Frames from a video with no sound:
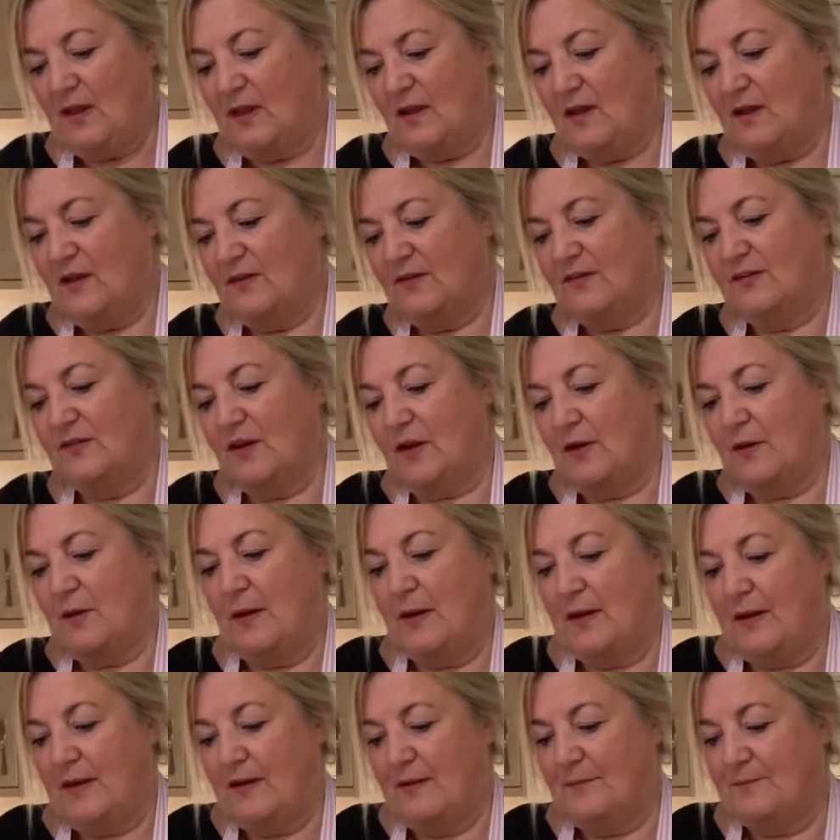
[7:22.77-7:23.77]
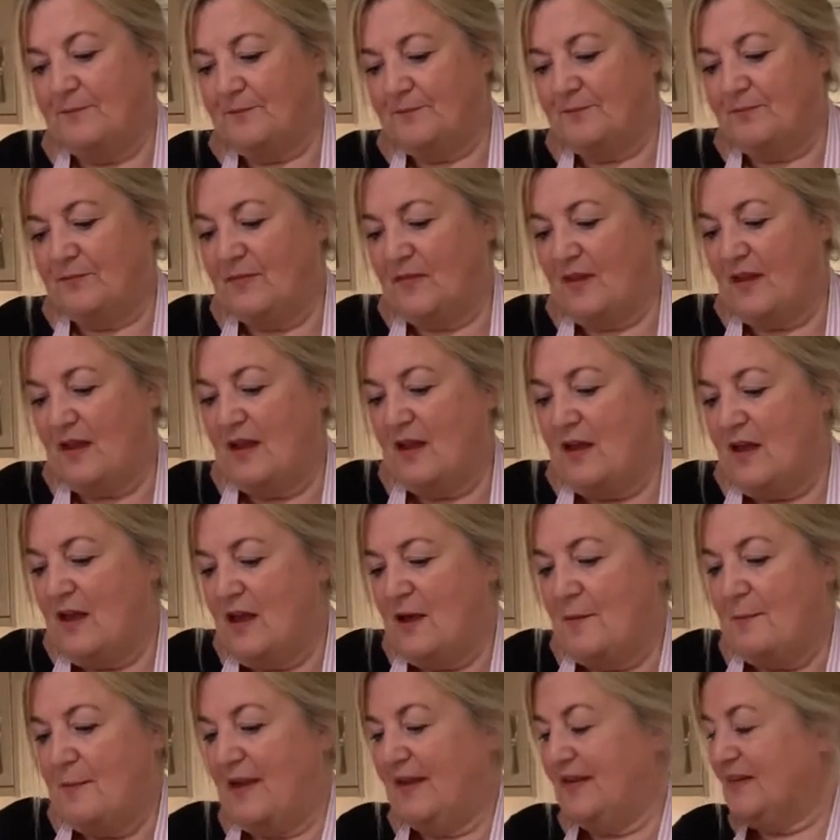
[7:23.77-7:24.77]
So,
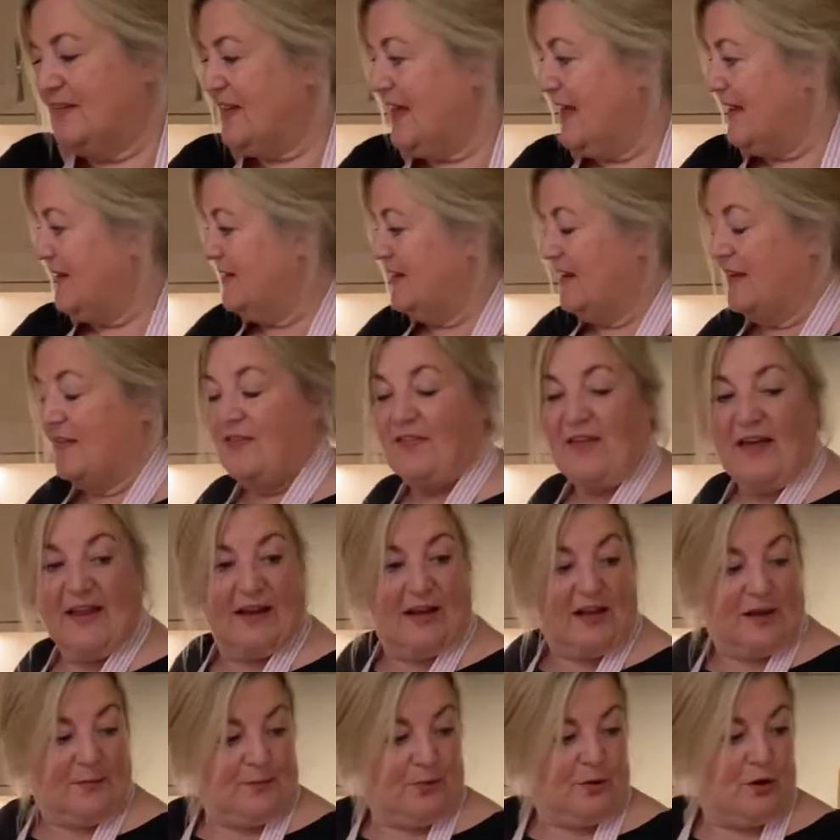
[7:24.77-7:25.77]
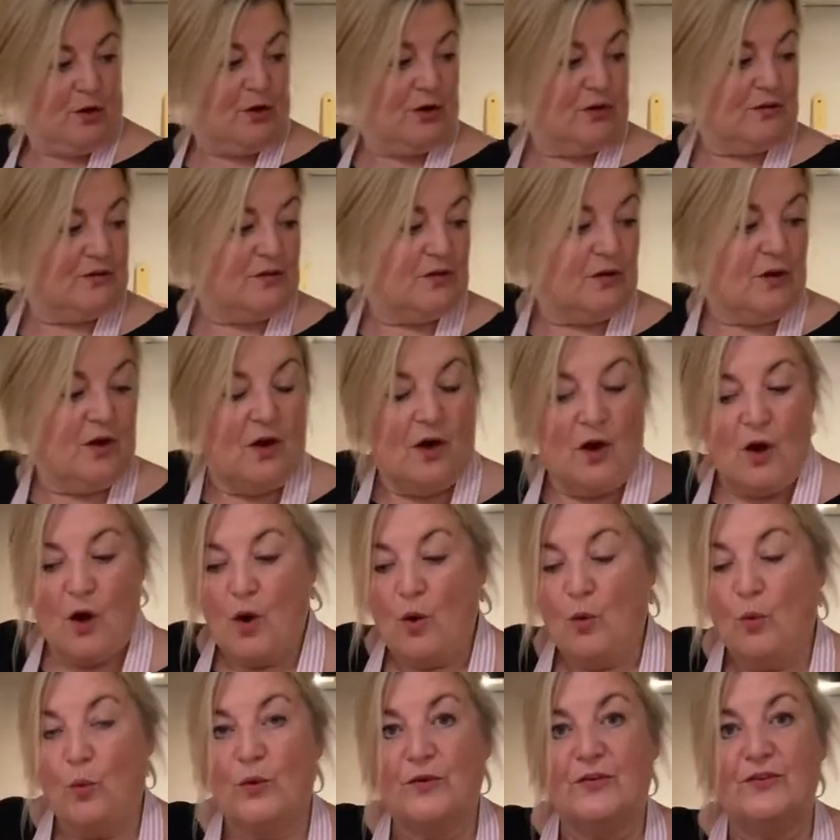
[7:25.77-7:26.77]
mix that in. Then I put
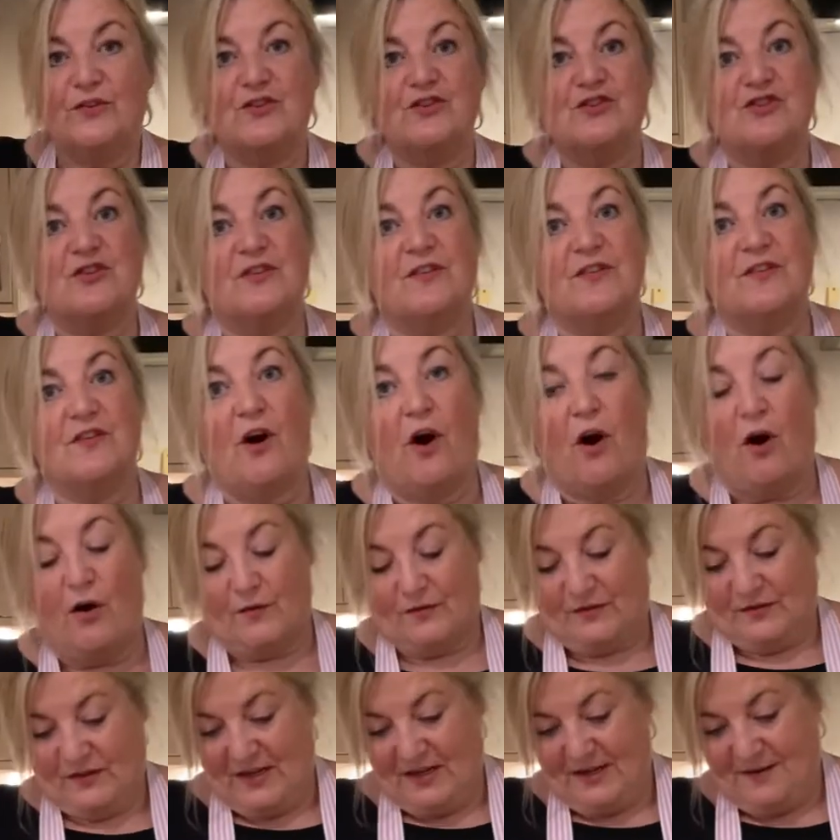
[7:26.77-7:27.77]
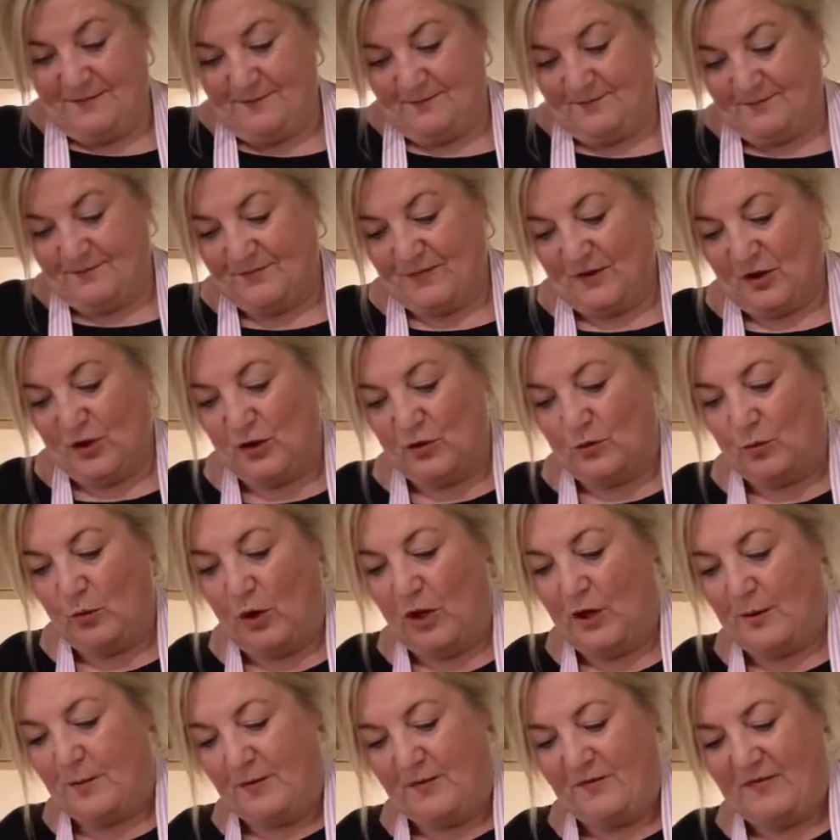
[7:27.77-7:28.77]
Worcestershire sauce in, a good
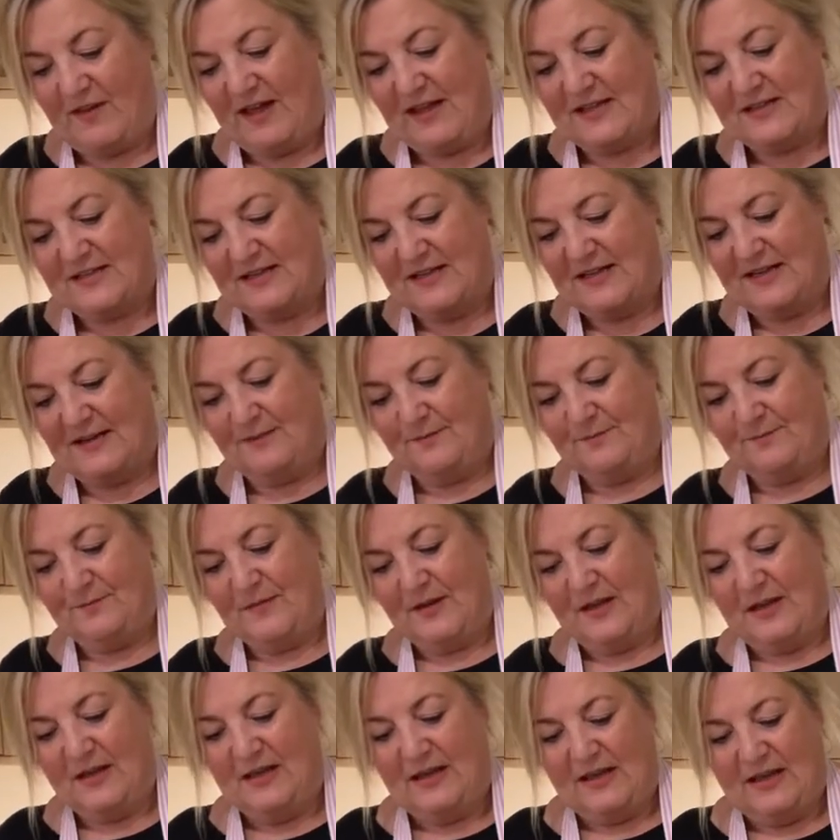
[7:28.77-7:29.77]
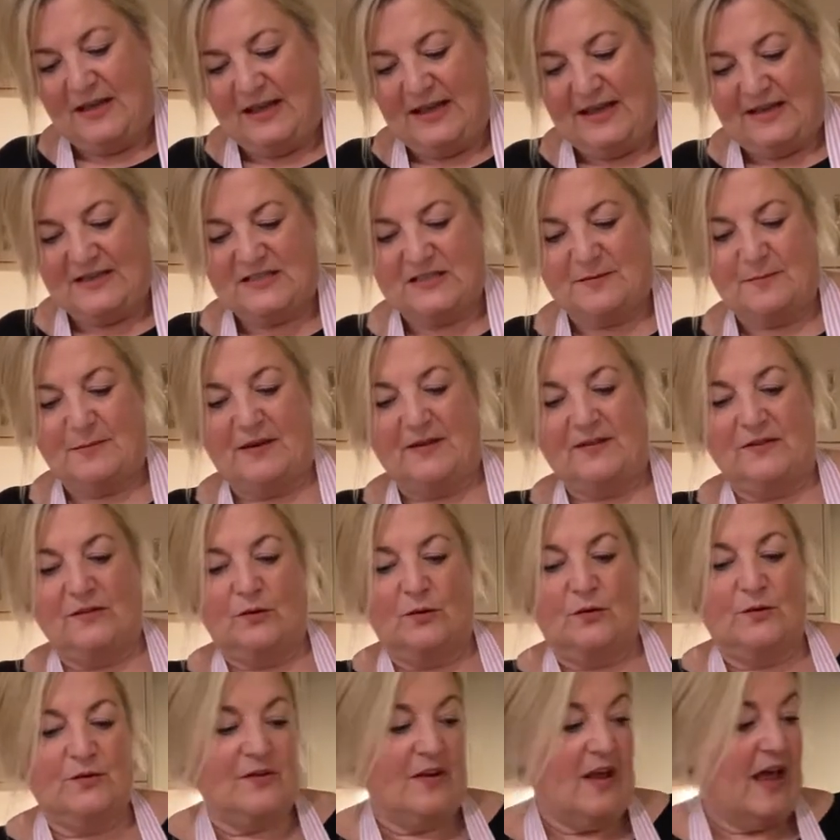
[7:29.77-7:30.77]
wallop of that into my
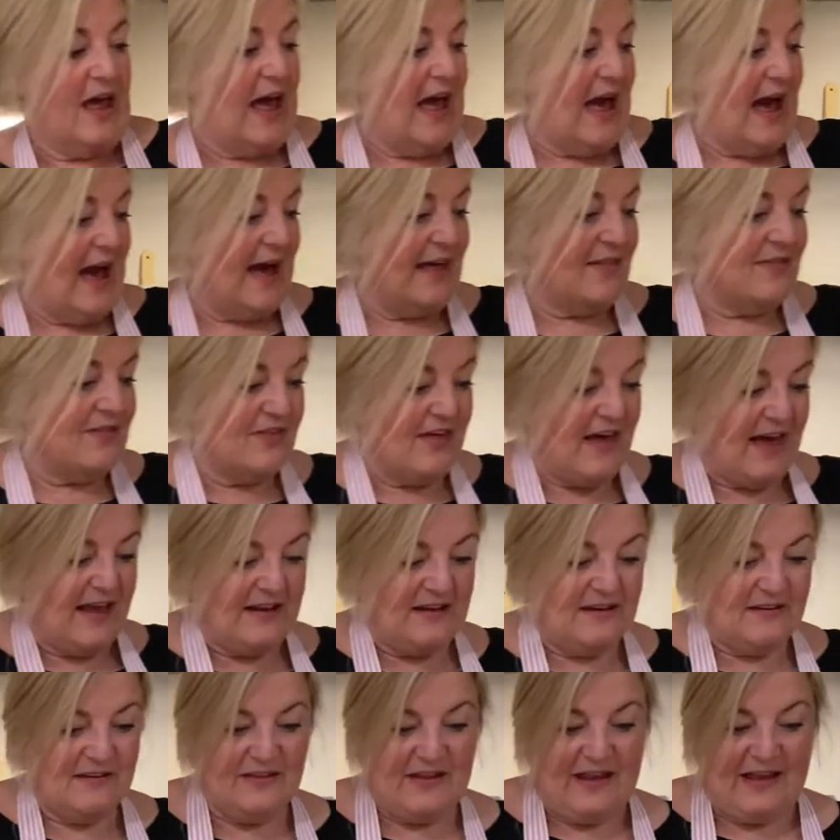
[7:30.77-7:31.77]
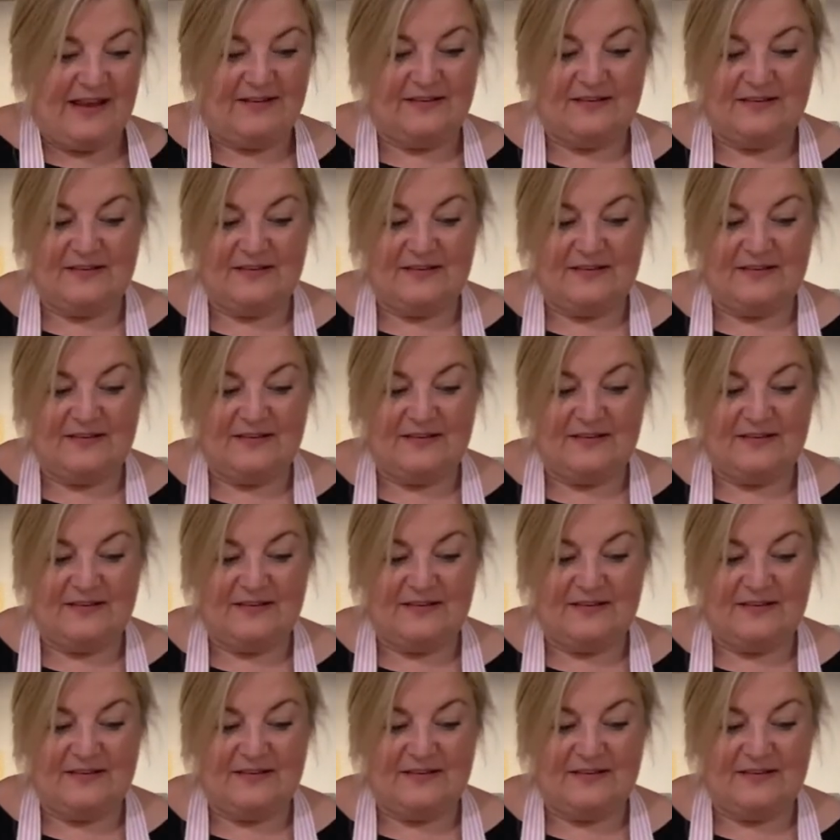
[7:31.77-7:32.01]
sauce. And then this.